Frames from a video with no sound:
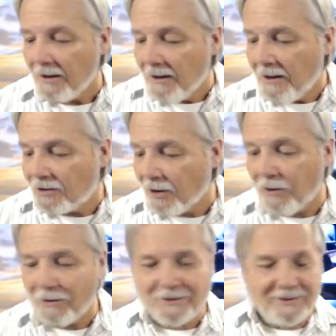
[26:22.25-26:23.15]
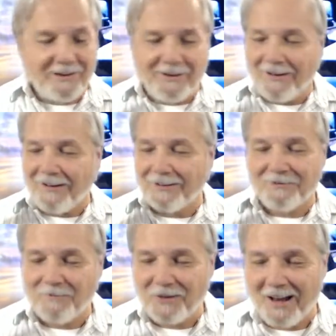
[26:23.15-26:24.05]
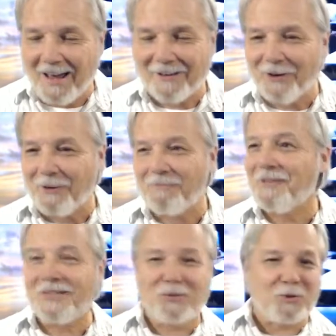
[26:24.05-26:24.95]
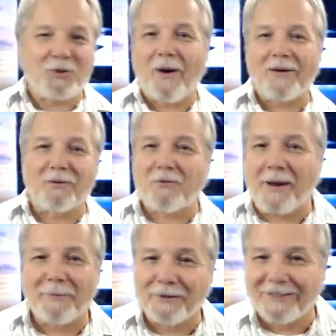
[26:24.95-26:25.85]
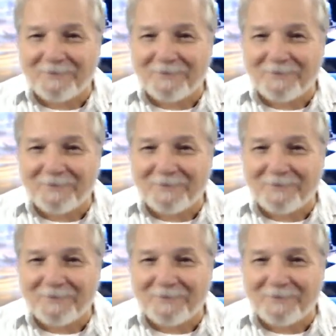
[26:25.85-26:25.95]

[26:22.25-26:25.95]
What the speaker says: So, I don't know. This was quite a rambling